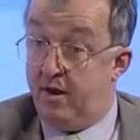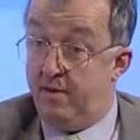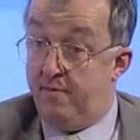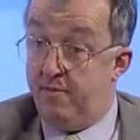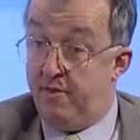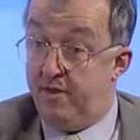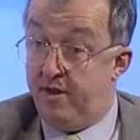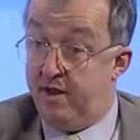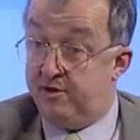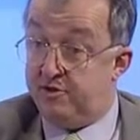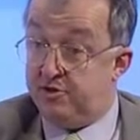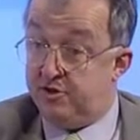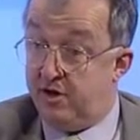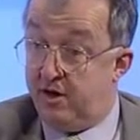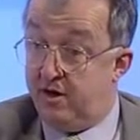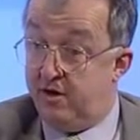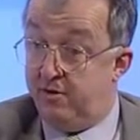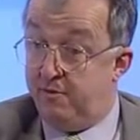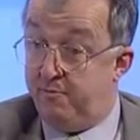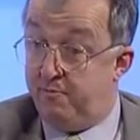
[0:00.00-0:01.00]
their
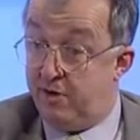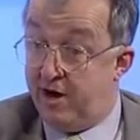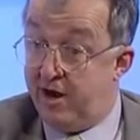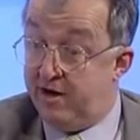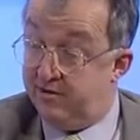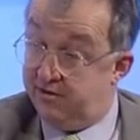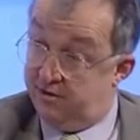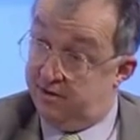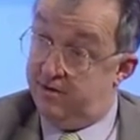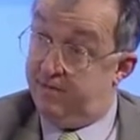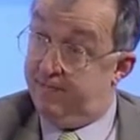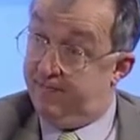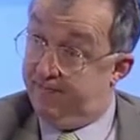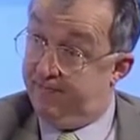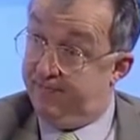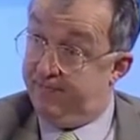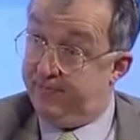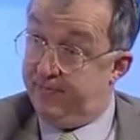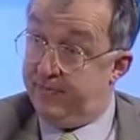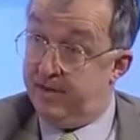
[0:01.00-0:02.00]
child Brandon.
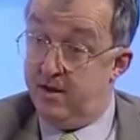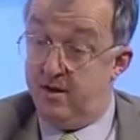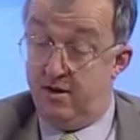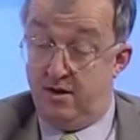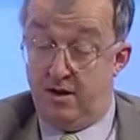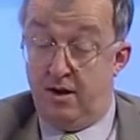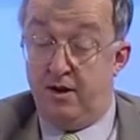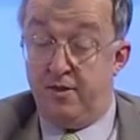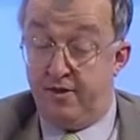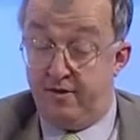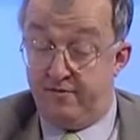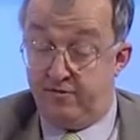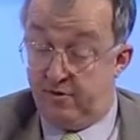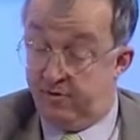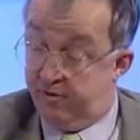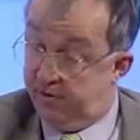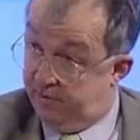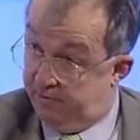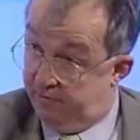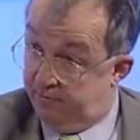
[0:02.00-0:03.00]
They've
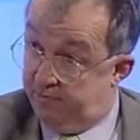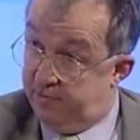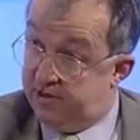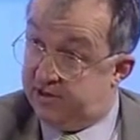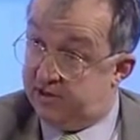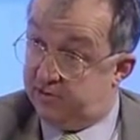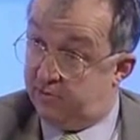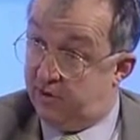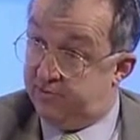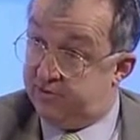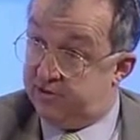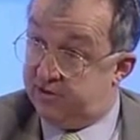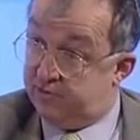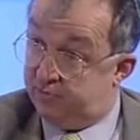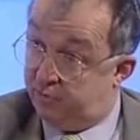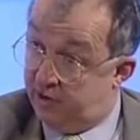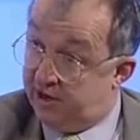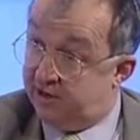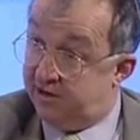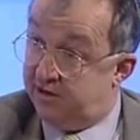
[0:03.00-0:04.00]
got Mrs. Webster's
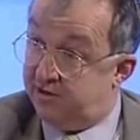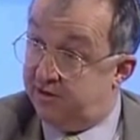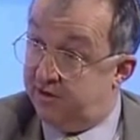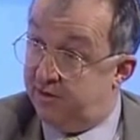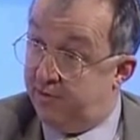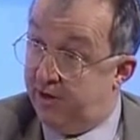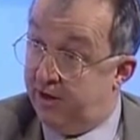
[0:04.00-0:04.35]
pregnant at the